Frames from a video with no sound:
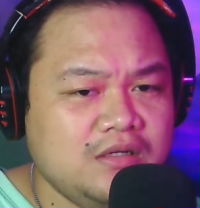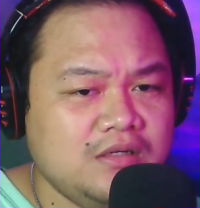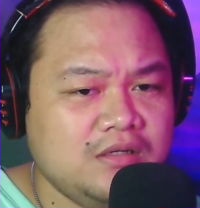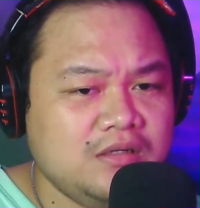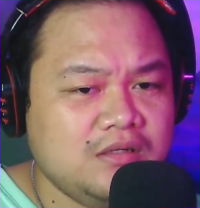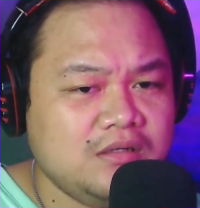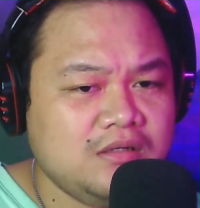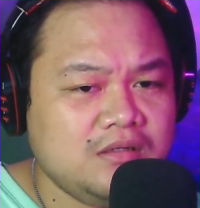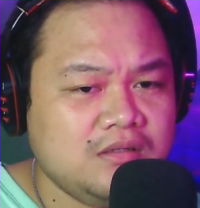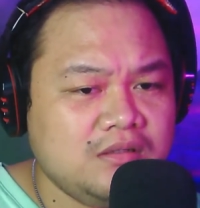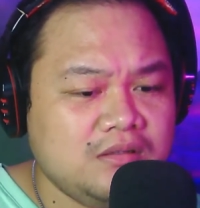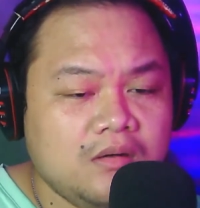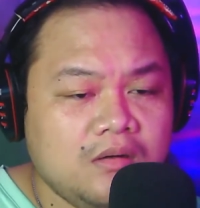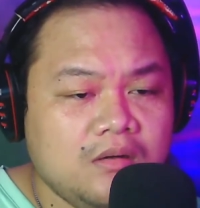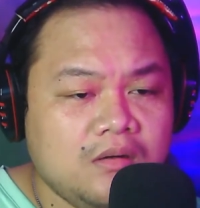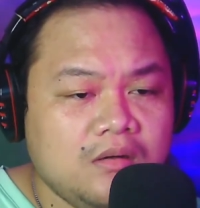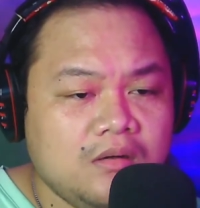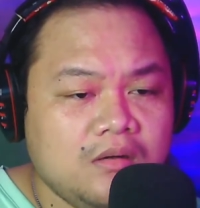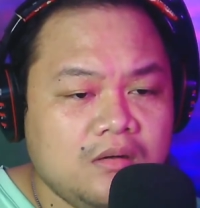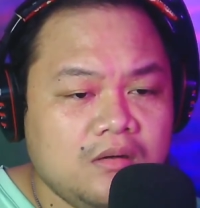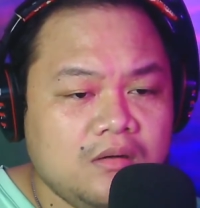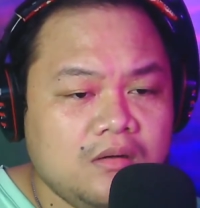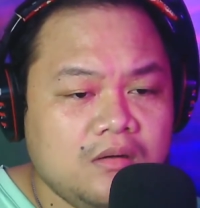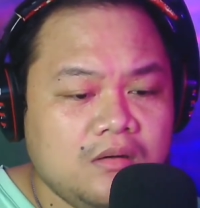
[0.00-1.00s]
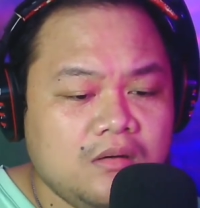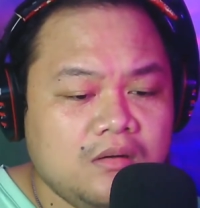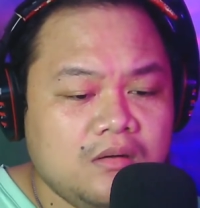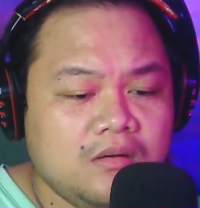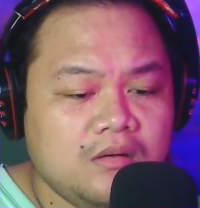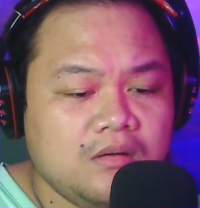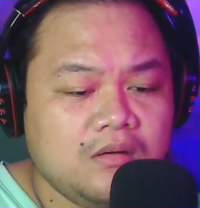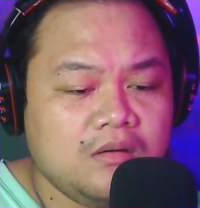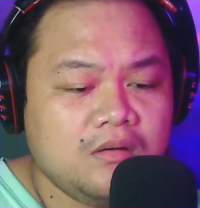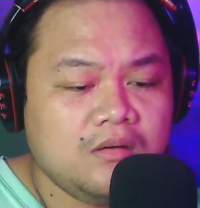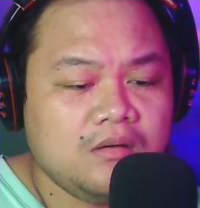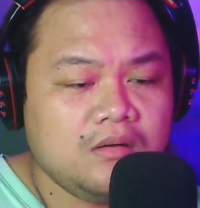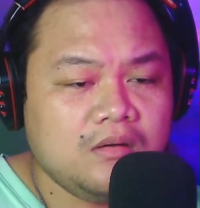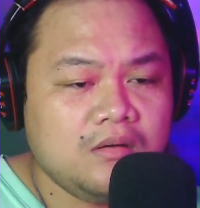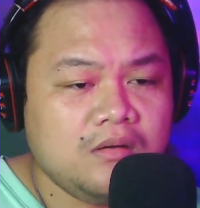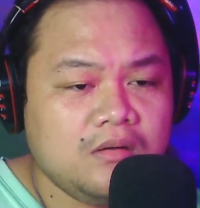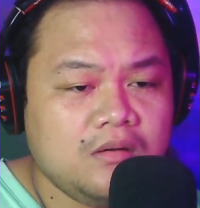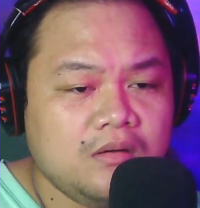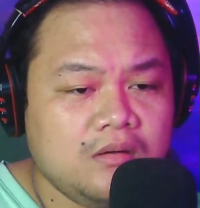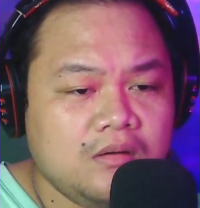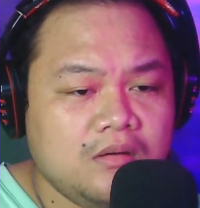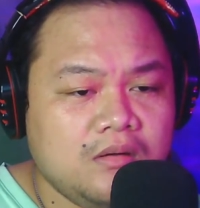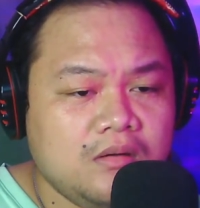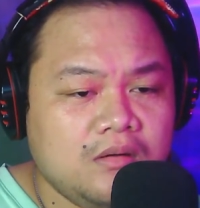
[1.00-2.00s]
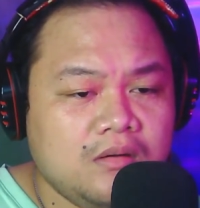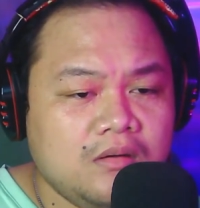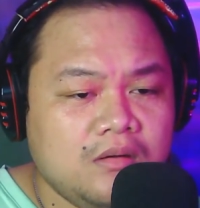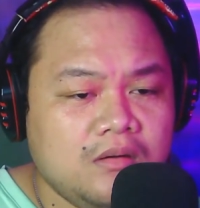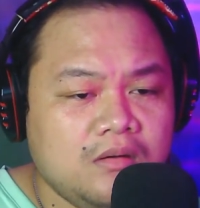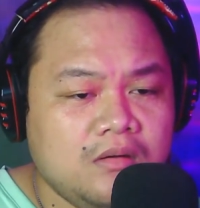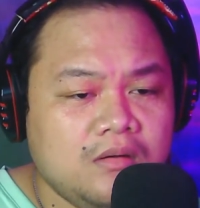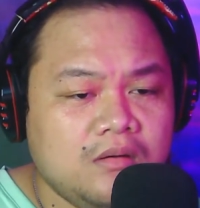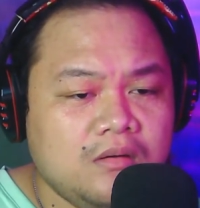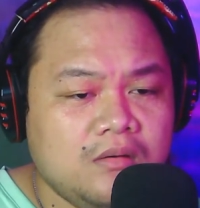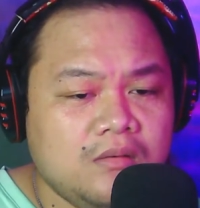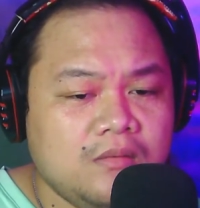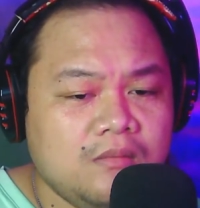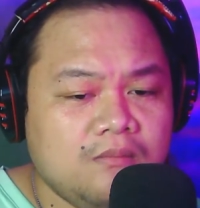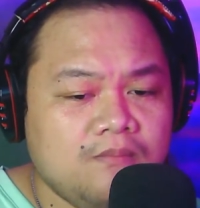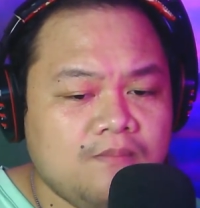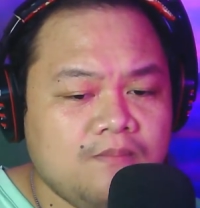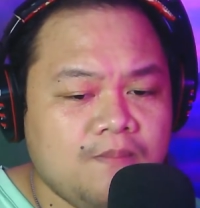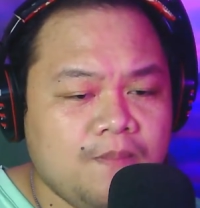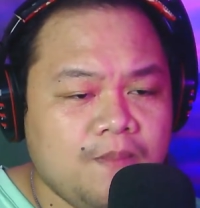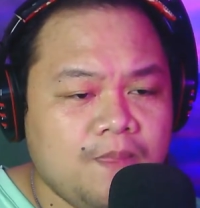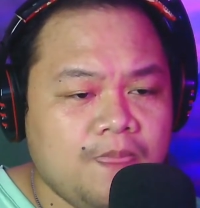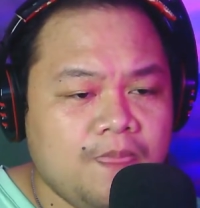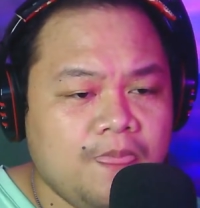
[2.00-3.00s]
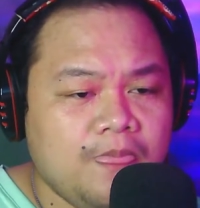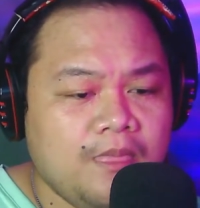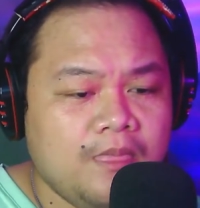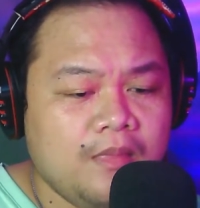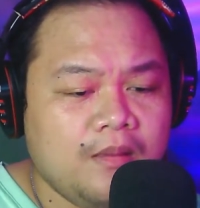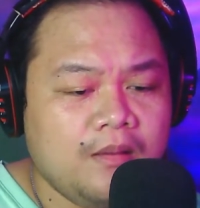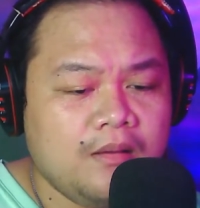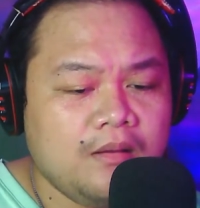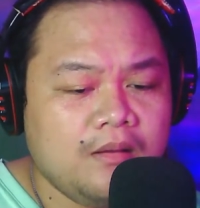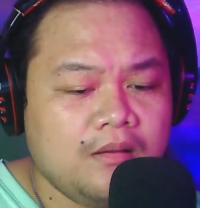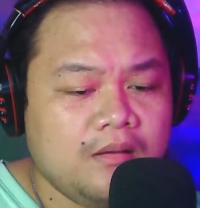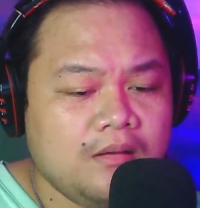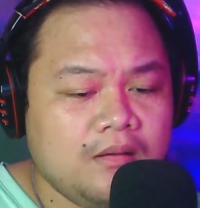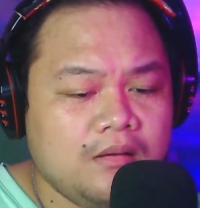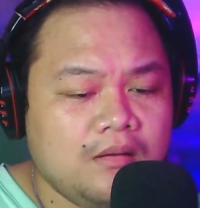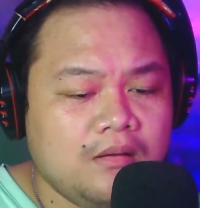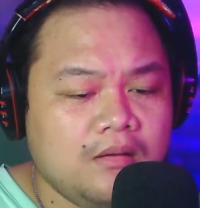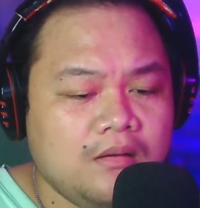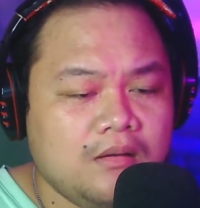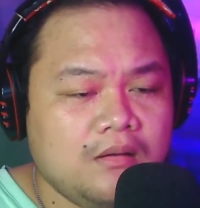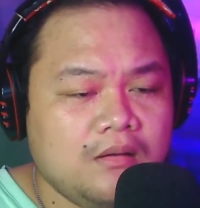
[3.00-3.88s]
I'm sorry. Is he still here? We think so, yes.